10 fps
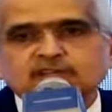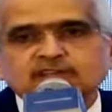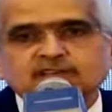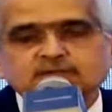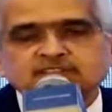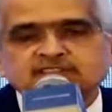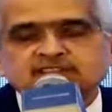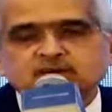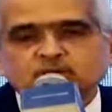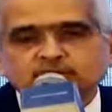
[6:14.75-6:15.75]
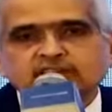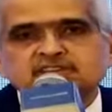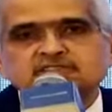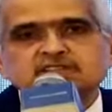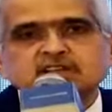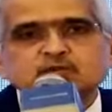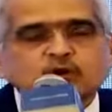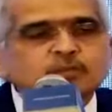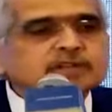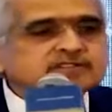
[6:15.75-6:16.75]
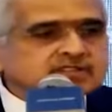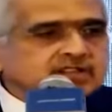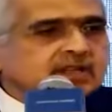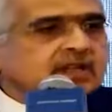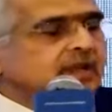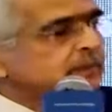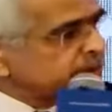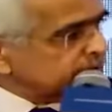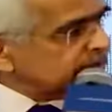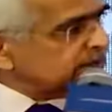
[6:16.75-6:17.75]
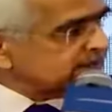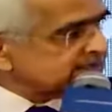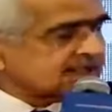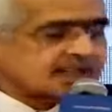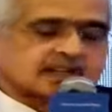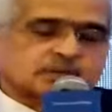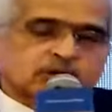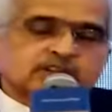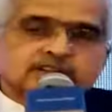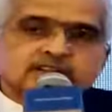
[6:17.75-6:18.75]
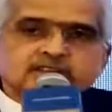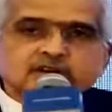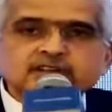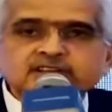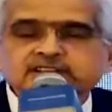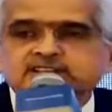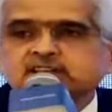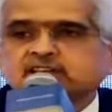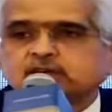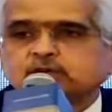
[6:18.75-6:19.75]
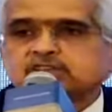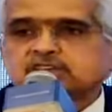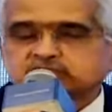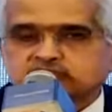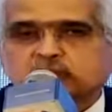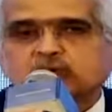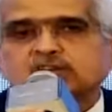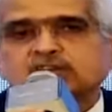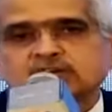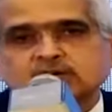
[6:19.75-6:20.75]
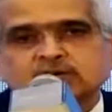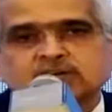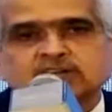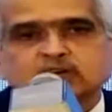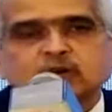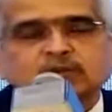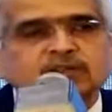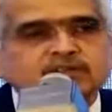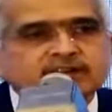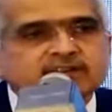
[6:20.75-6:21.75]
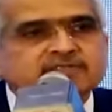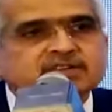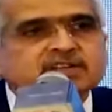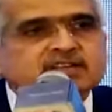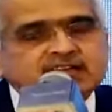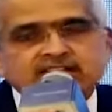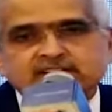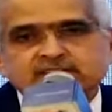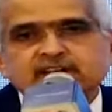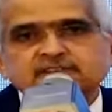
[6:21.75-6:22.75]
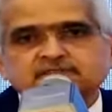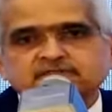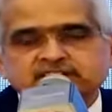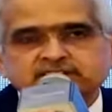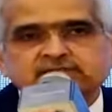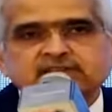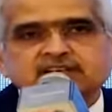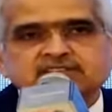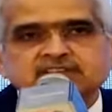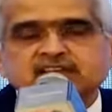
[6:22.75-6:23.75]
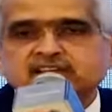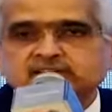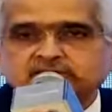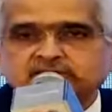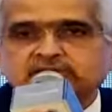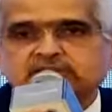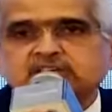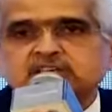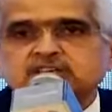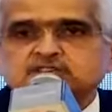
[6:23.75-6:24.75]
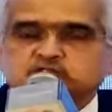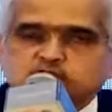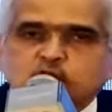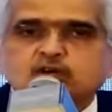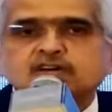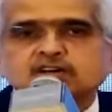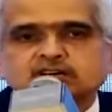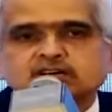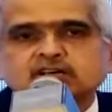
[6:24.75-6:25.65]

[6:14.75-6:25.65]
And it was the coordination and cooperation between the fiscal and monetary authorities which ensured that our economy revived, and revived very fast, and revived stronger